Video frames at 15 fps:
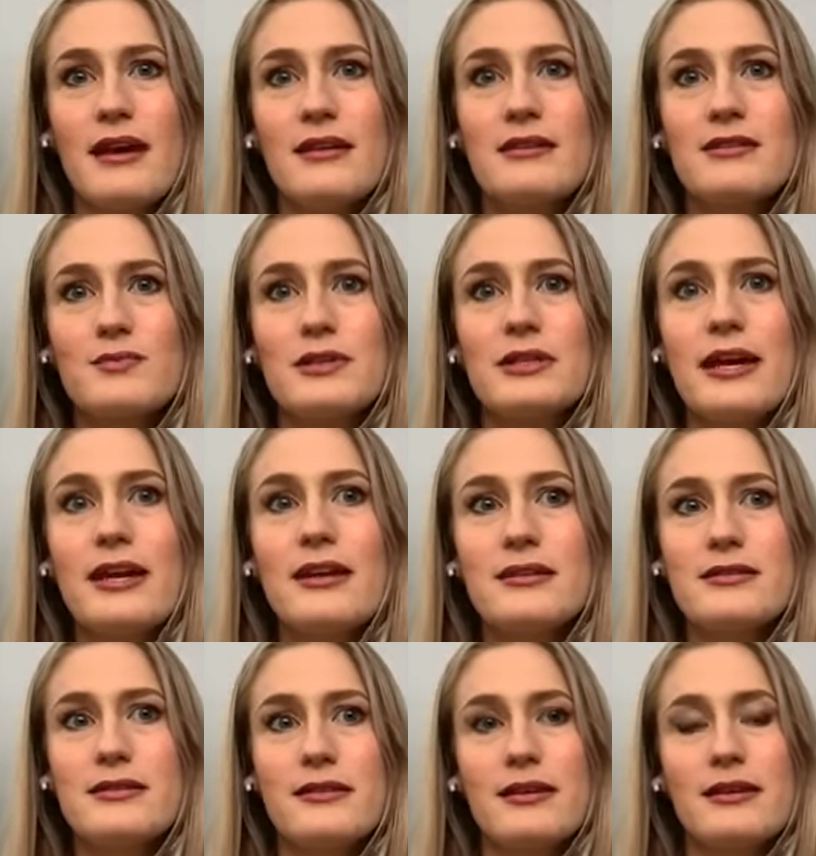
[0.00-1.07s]
is
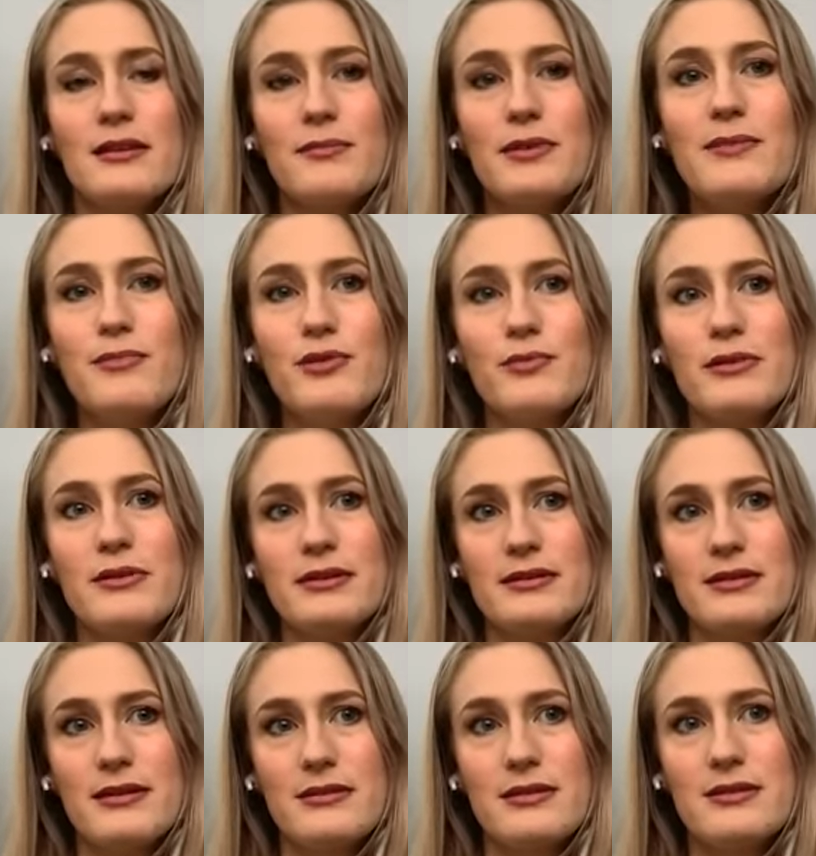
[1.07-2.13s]
related to like the people
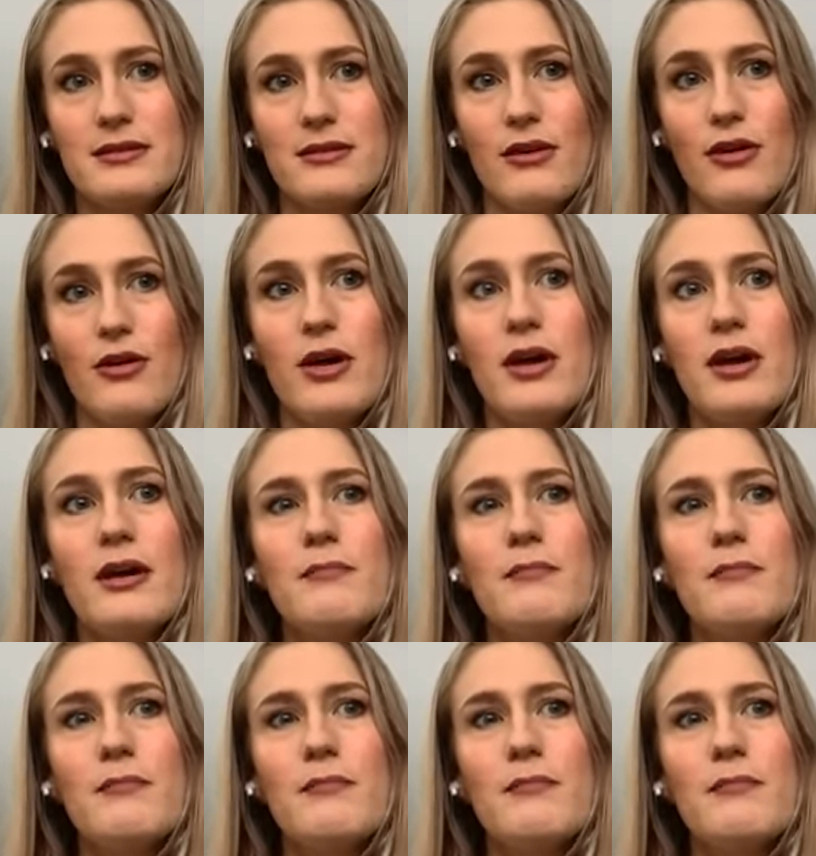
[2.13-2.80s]
pleasing still,